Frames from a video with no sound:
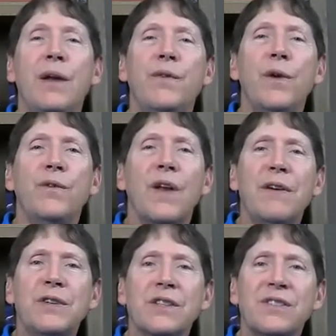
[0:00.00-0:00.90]
If you've
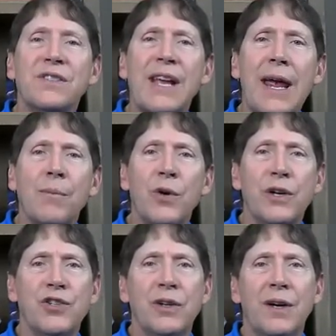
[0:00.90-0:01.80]
left a
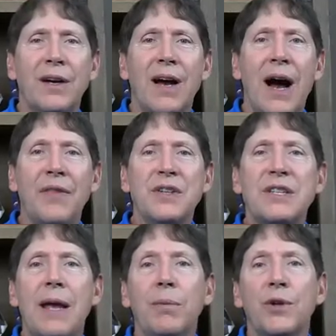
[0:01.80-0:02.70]
sandwich on the
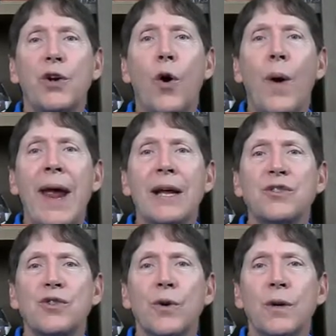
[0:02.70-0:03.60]
table to go
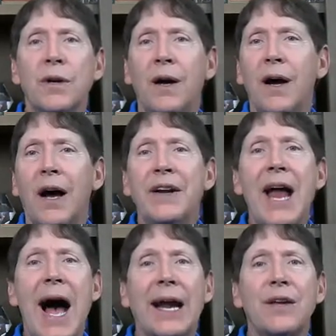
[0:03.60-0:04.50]
answer a
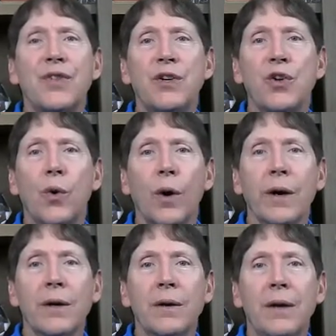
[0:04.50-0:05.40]
knock at the
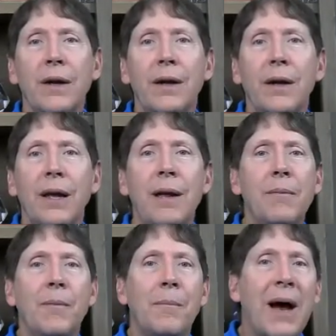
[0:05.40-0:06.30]
door,
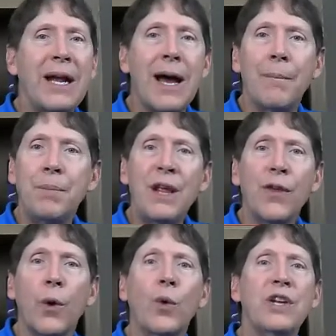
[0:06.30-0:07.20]
it might not be
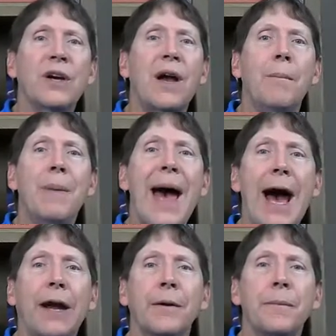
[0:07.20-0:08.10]
there when you come
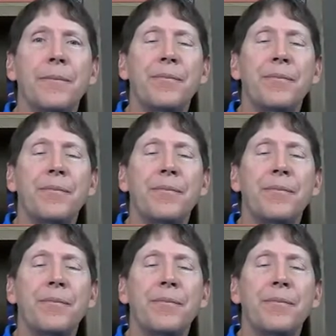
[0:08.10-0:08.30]
back.